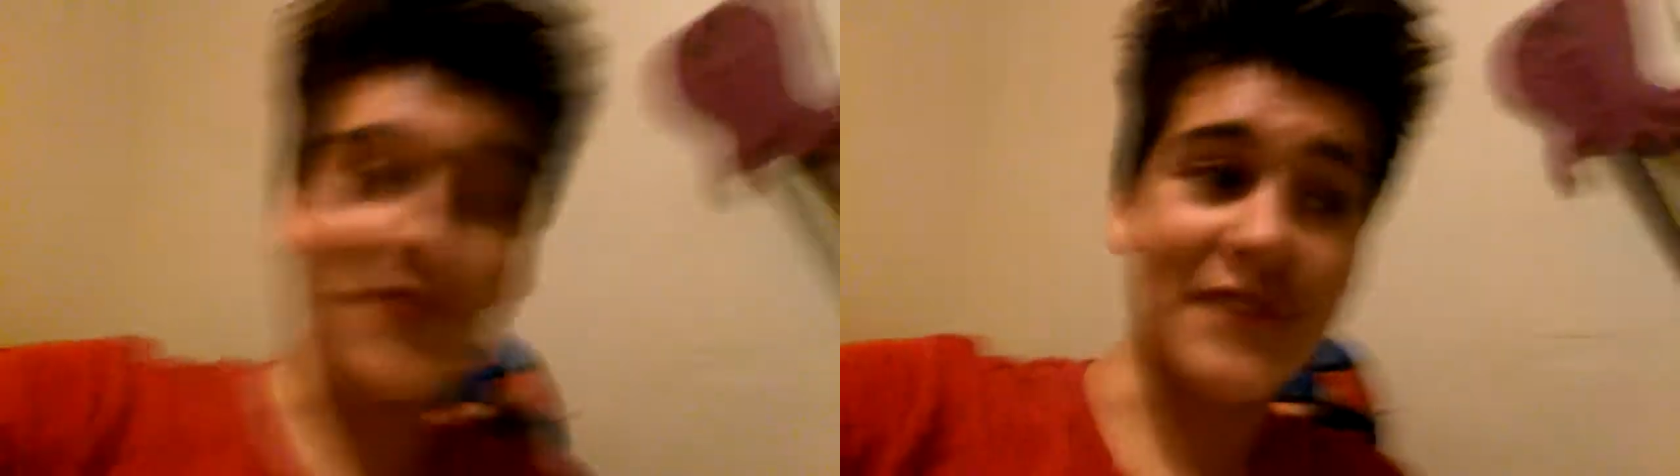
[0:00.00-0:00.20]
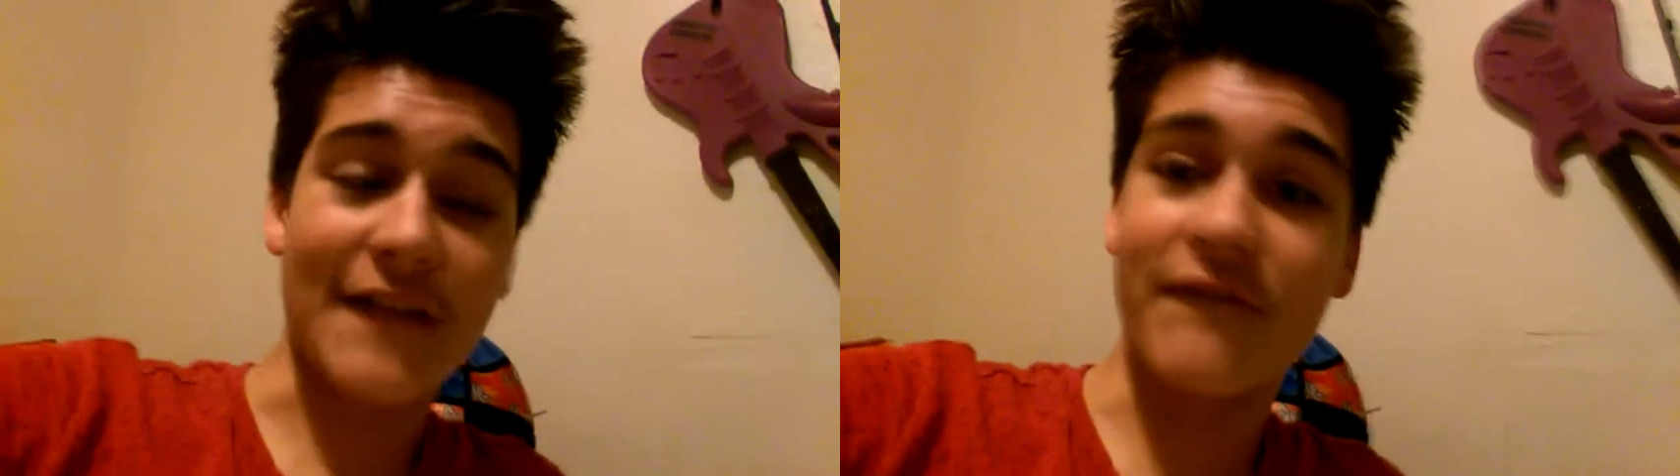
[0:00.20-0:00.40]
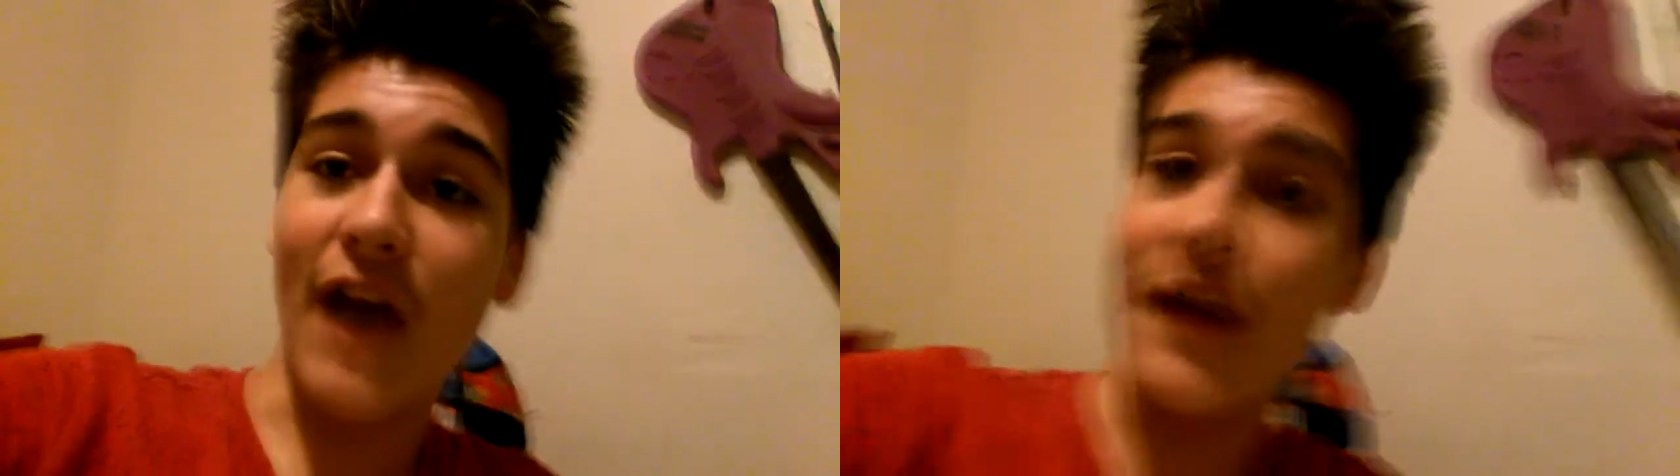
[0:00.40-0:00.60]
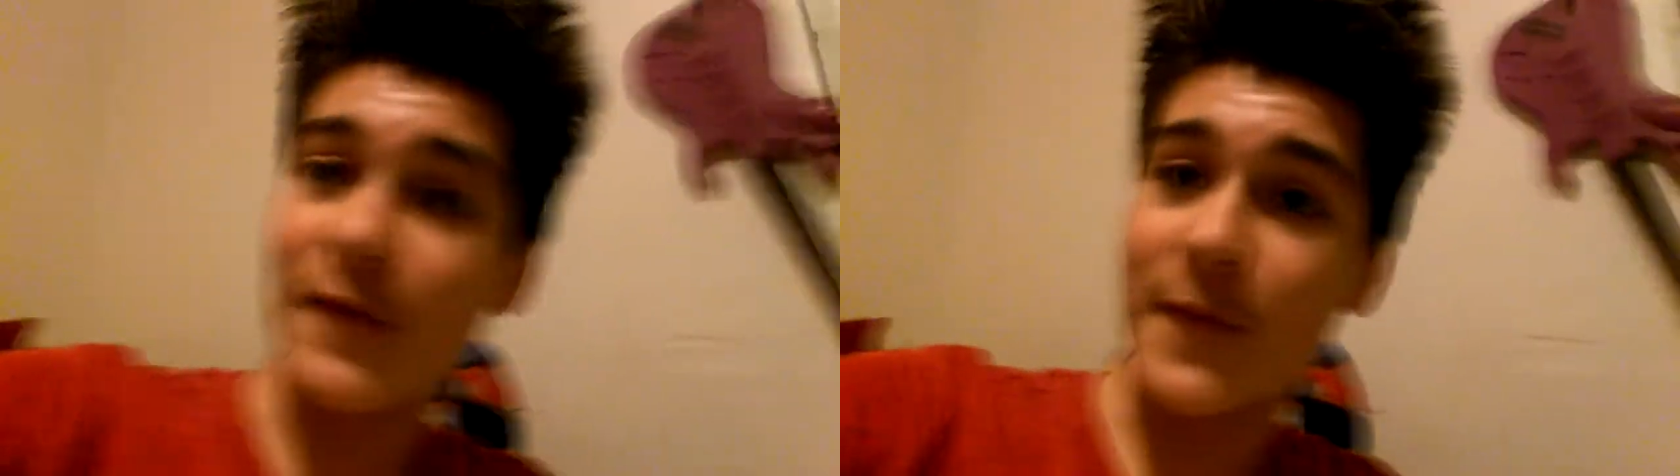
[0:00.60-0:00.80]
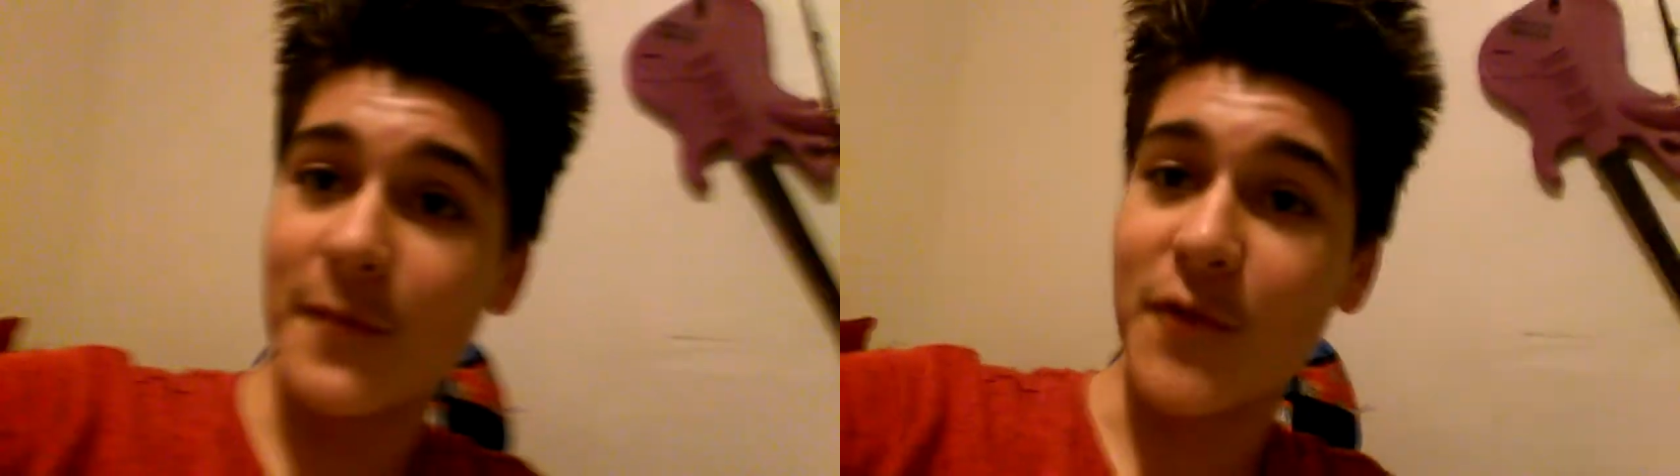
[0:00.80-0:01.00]
There was like 5
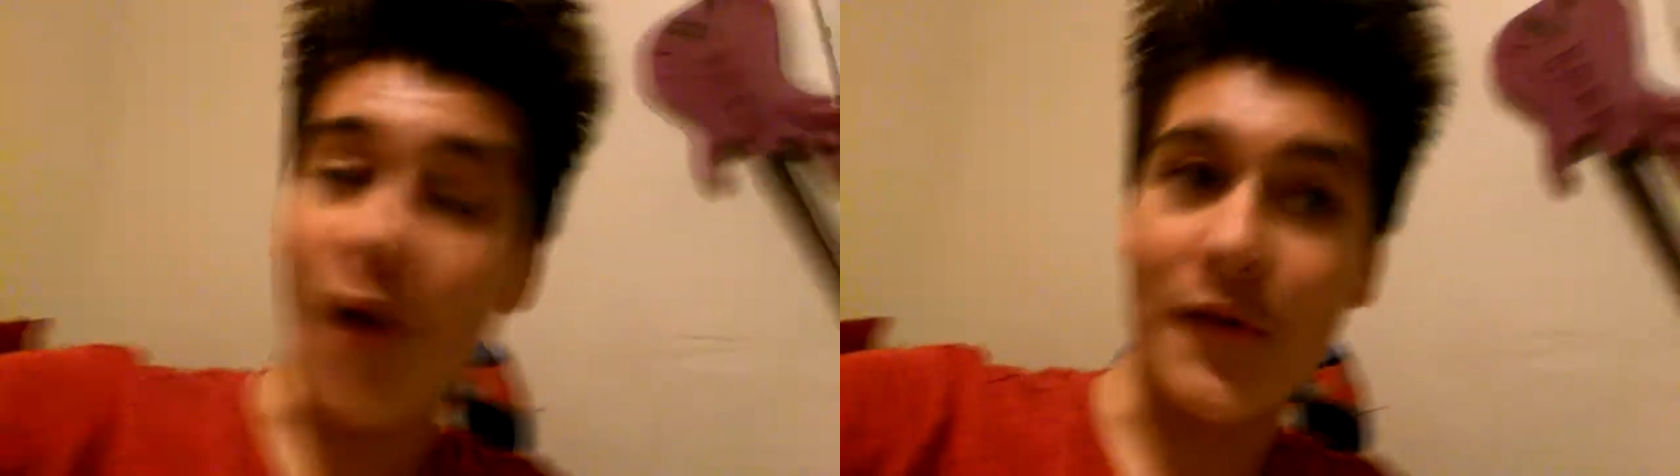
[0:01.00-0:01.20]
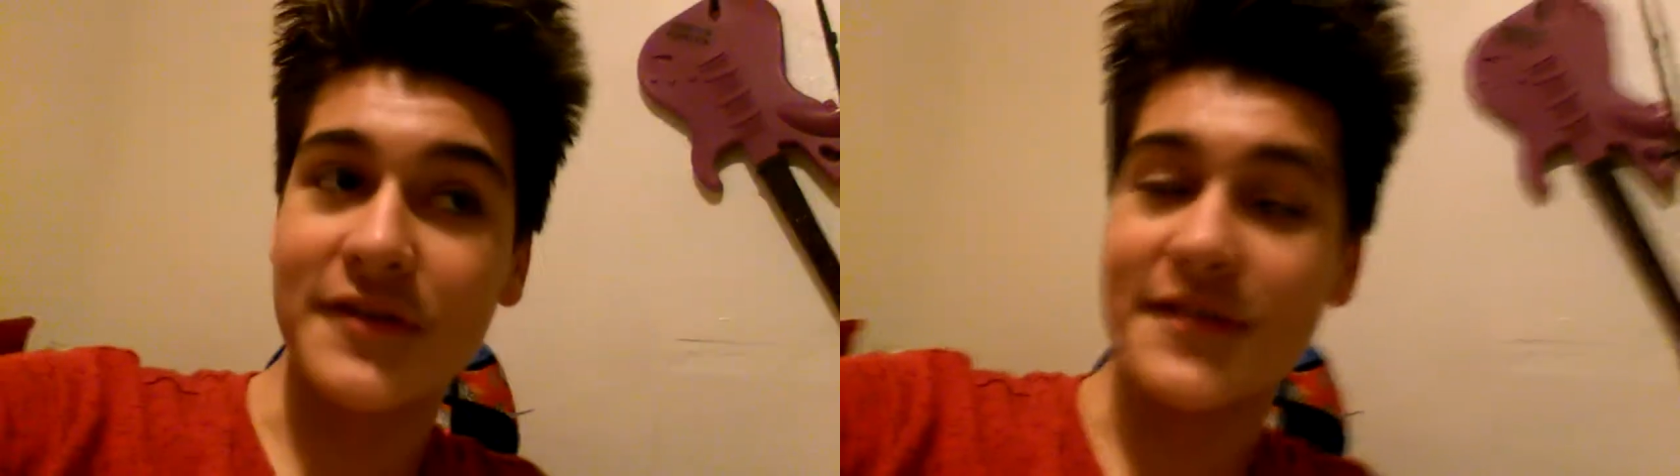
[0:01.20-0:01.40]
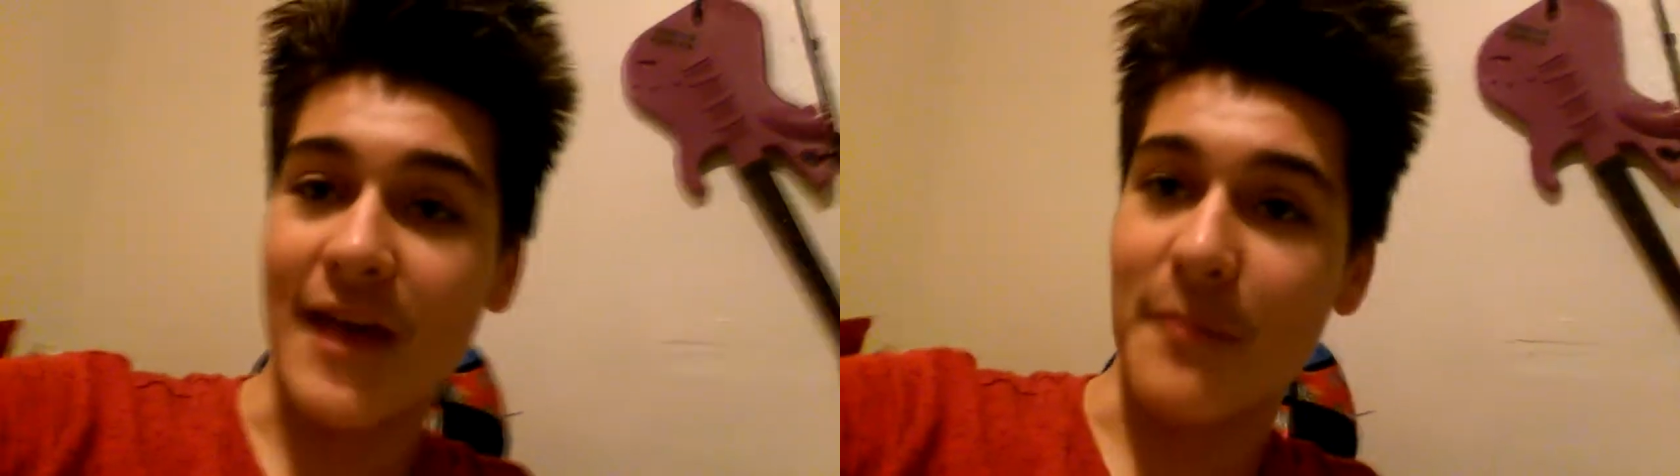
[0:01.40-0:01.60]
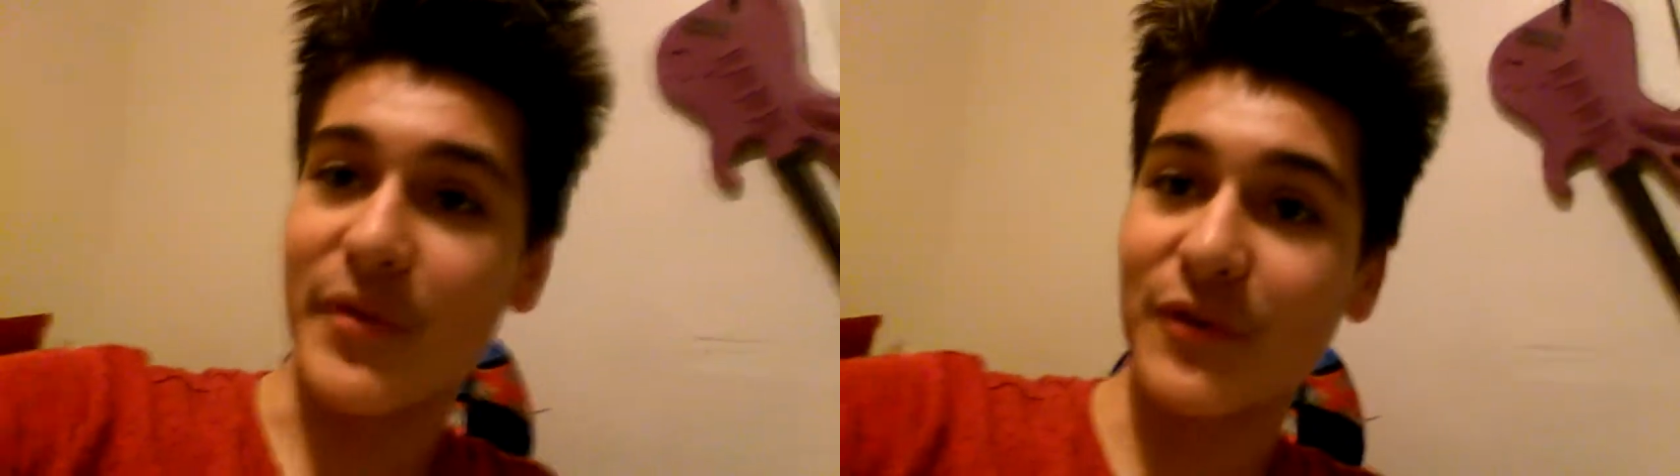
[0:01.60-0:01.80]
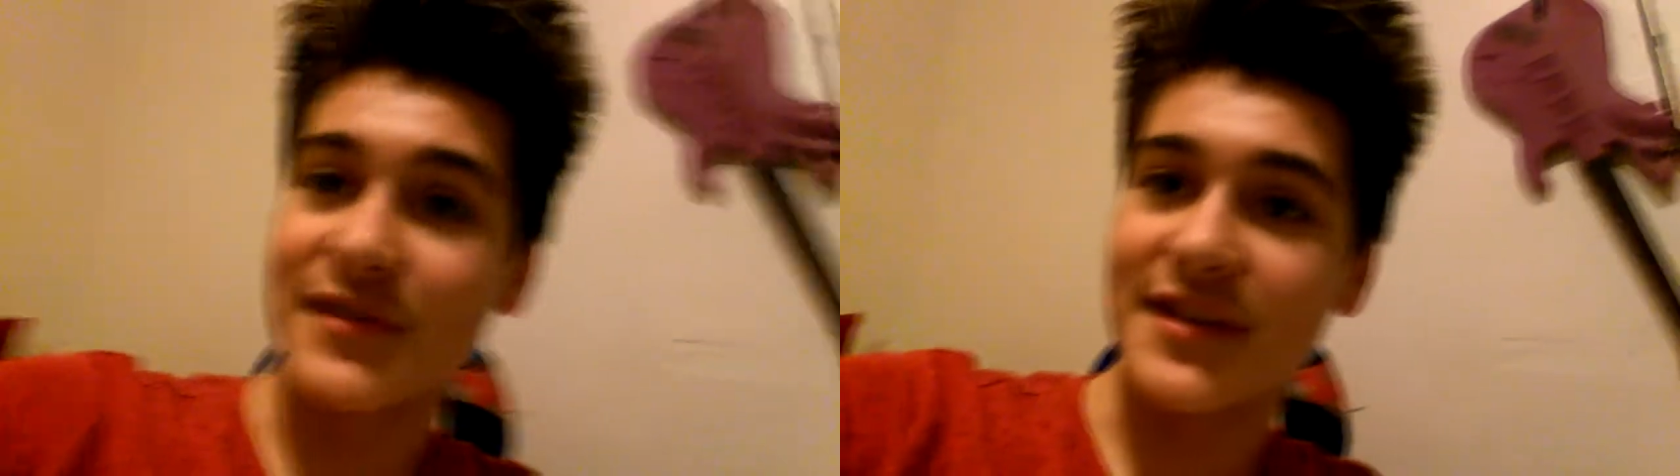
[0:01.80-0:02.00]
of them going to that
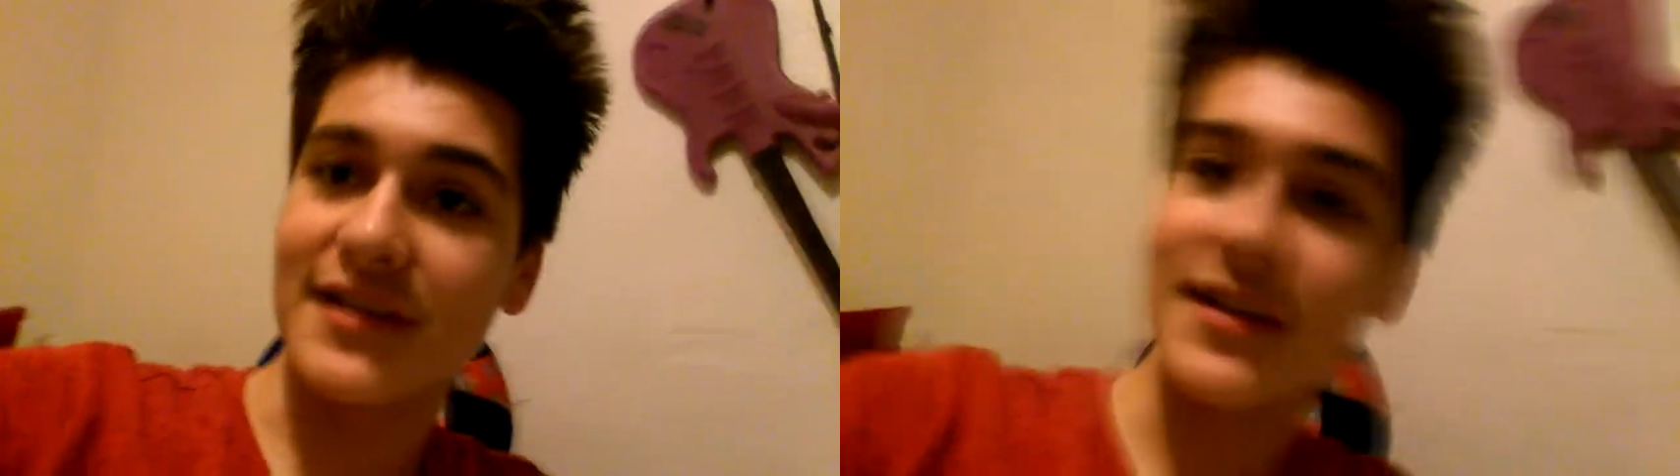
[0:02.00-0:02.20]
building.